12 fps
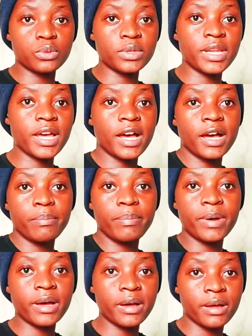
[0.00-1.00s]
the
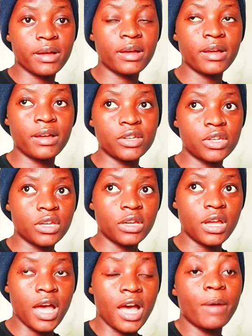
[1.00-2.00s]
upper
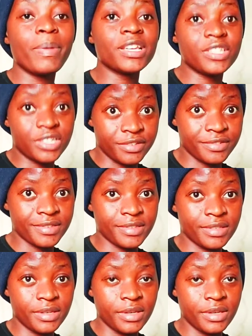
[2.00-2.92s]
chest.